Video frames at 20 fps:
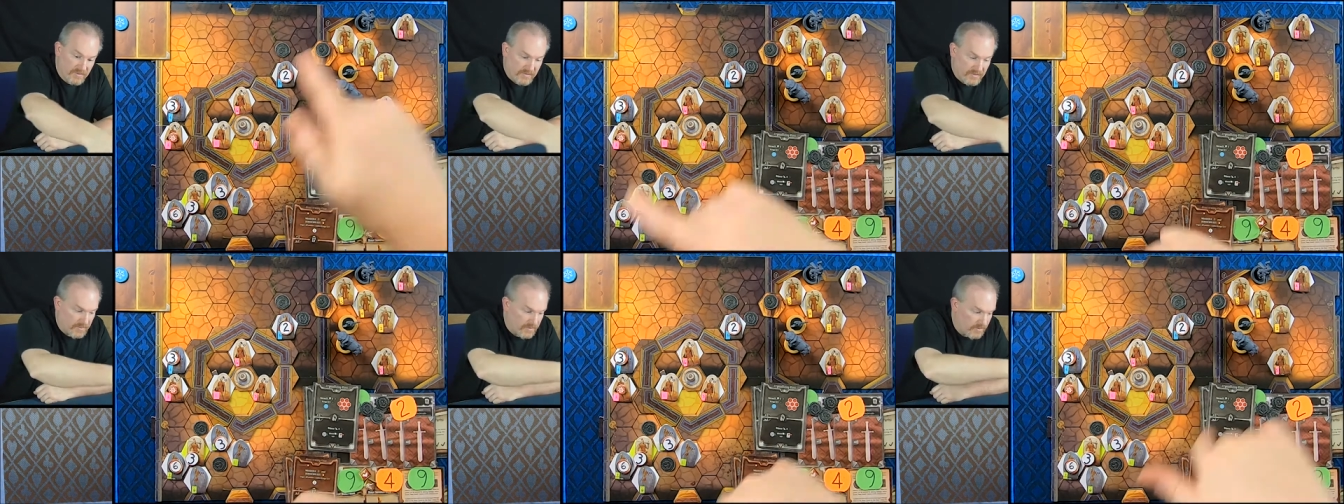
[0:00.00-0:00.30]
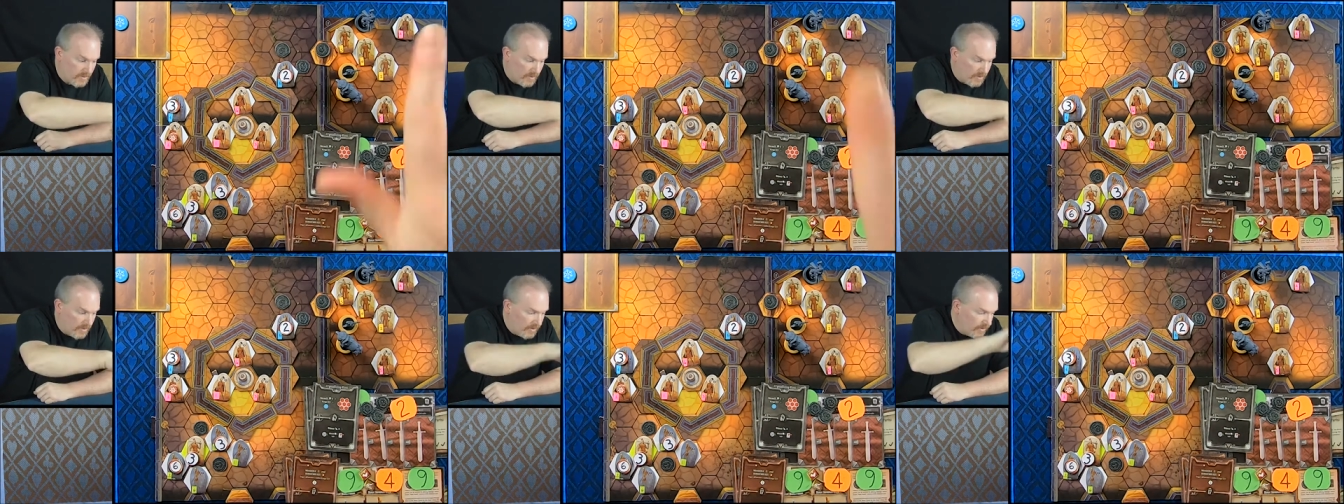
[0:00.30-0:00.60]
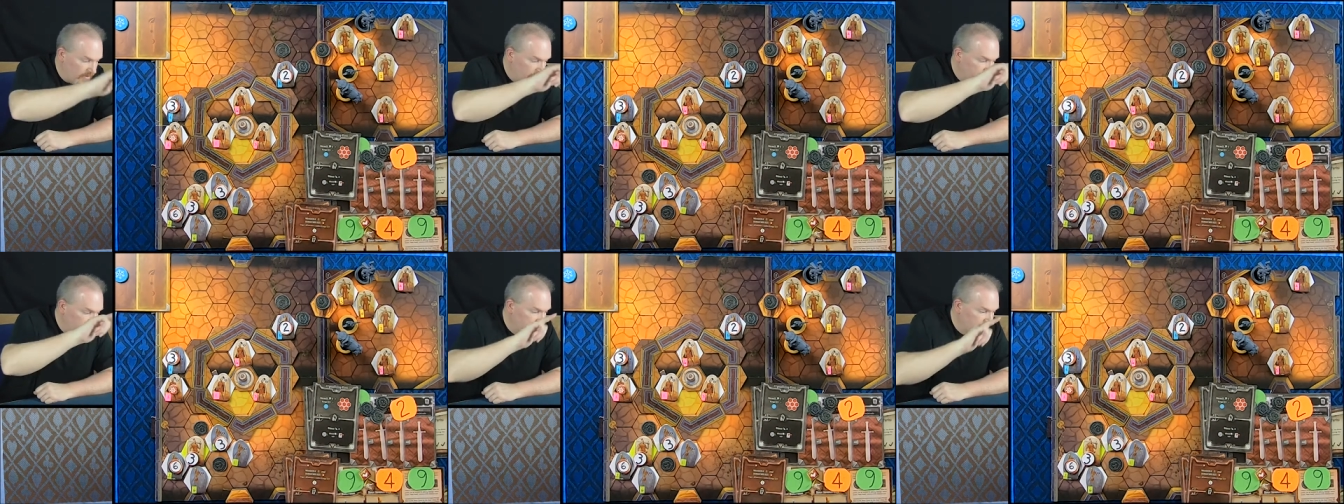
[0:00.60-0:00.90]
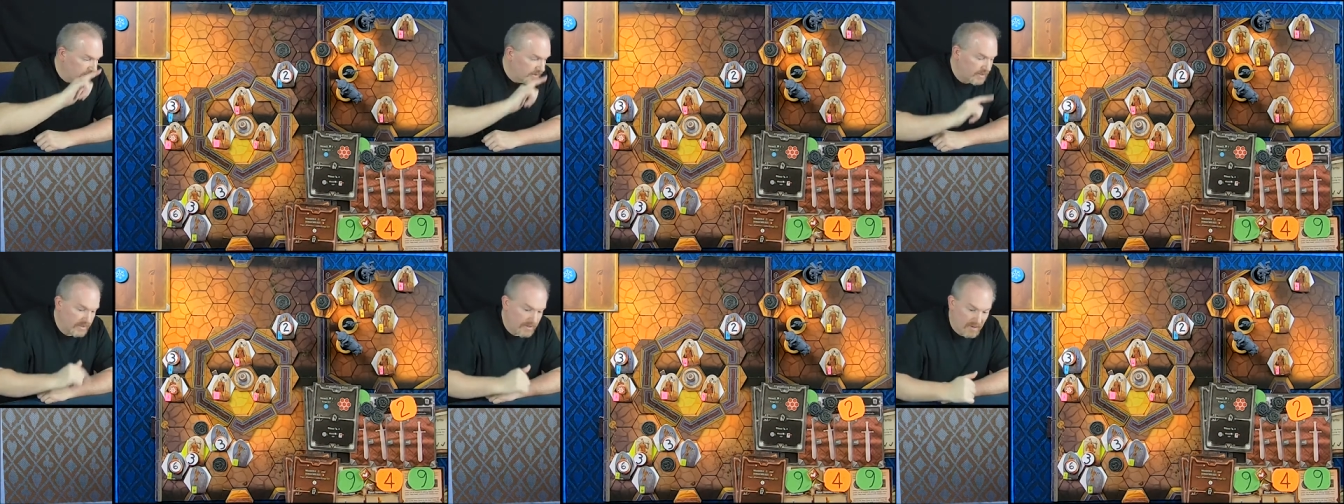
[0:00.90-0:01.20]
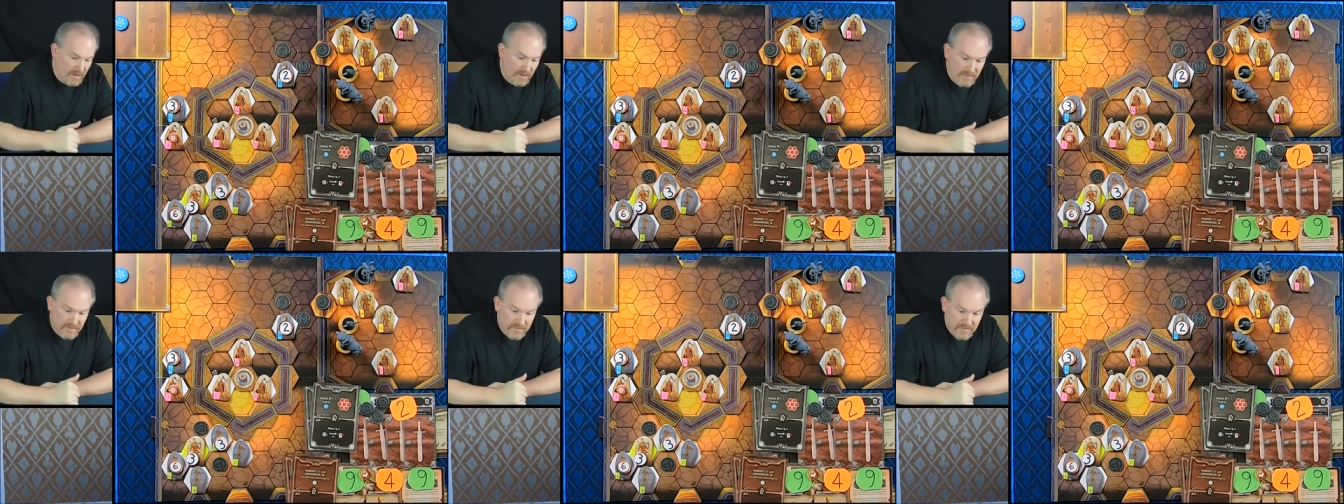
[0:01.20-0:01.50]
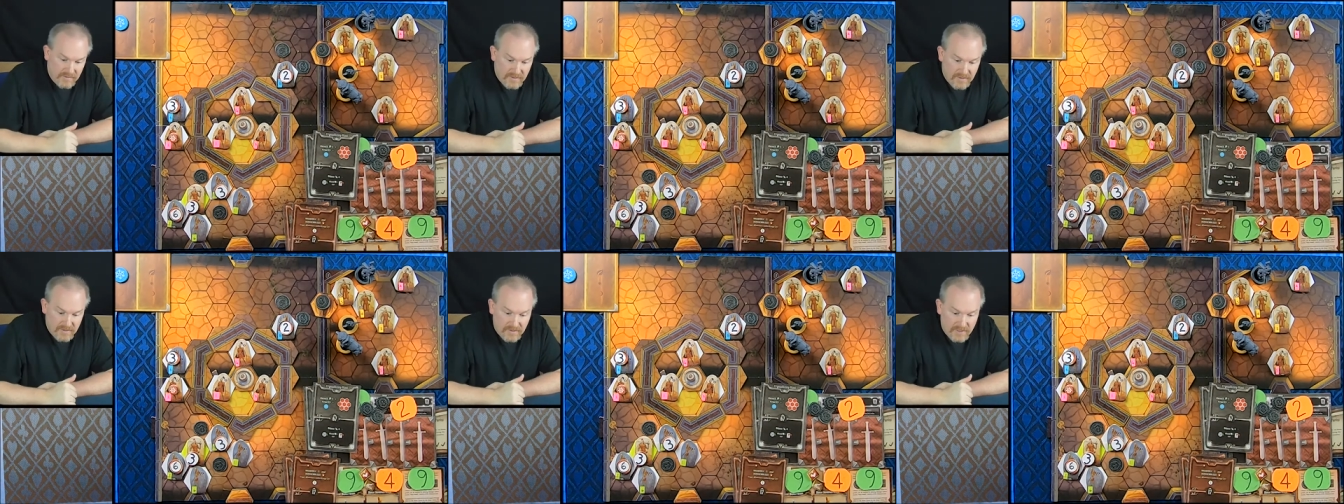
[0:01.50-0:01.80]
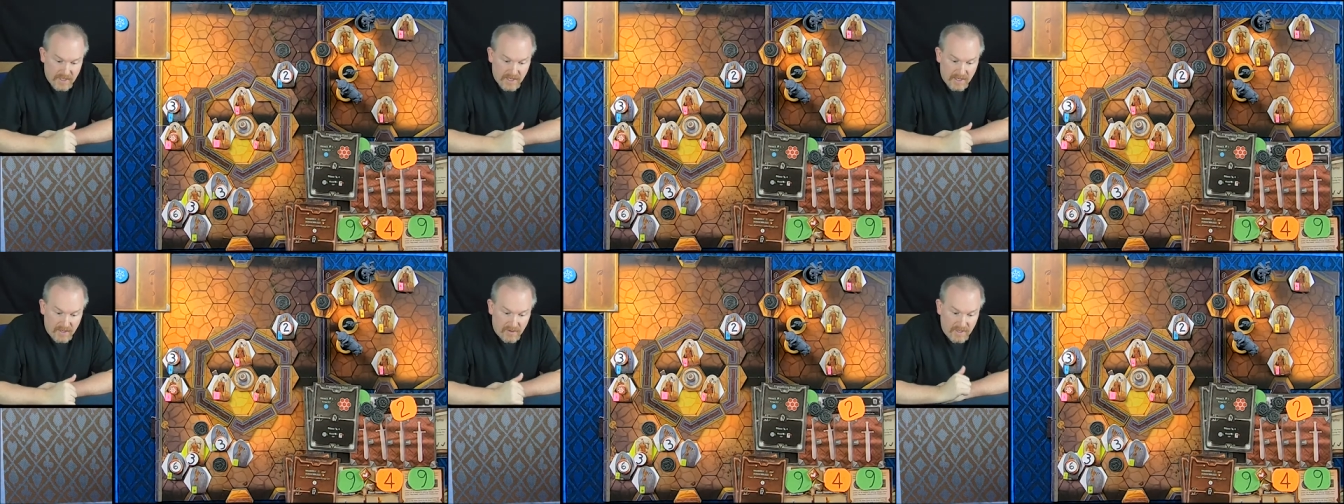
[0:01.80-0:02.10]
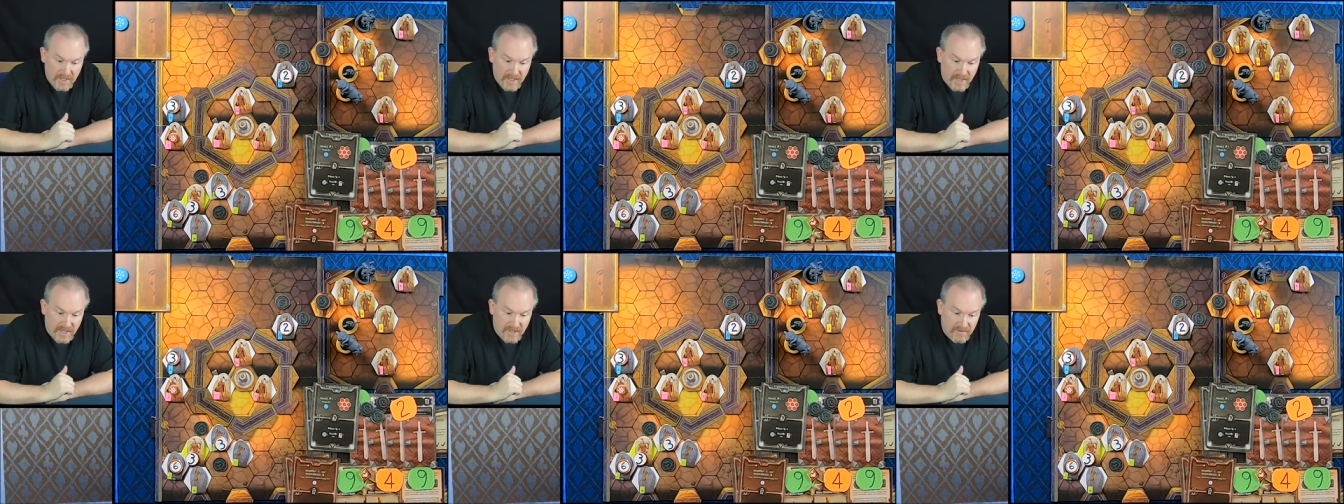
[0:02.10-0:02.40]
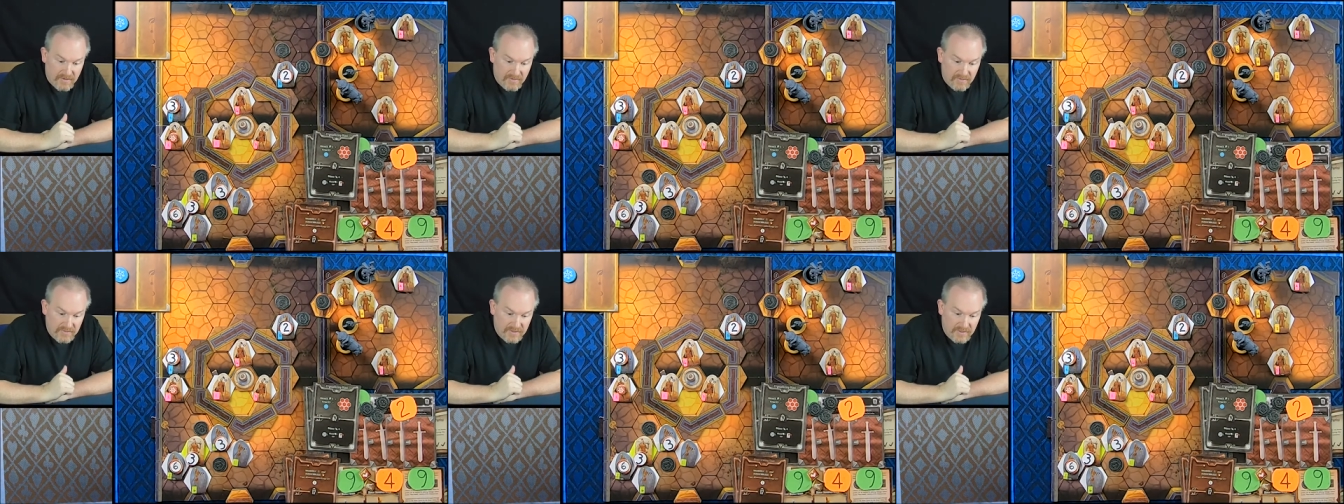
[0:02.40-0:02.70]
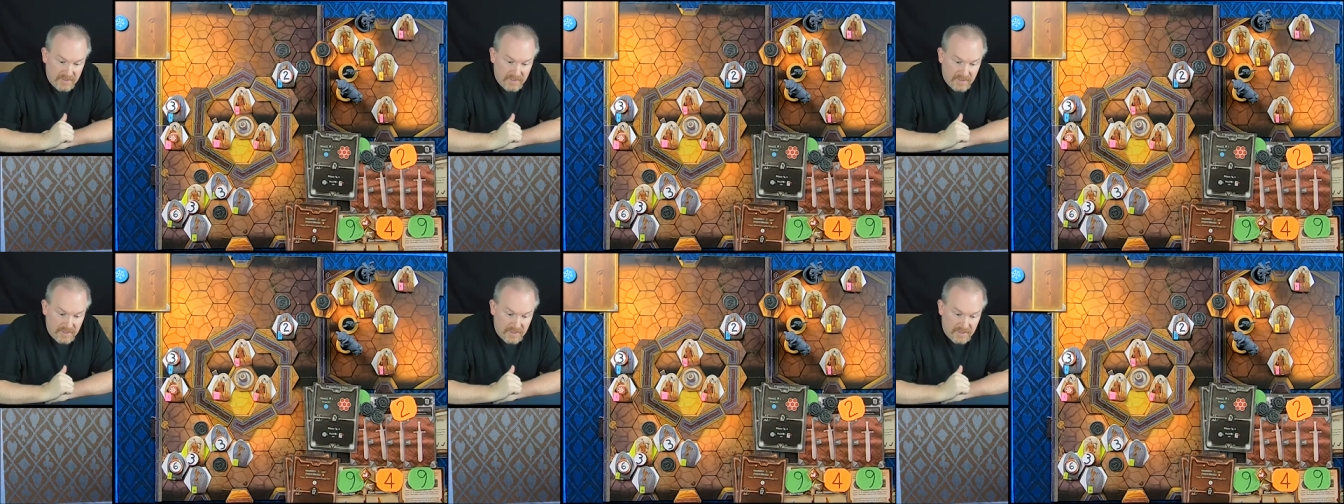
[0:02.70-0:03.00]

So all of the city guards now have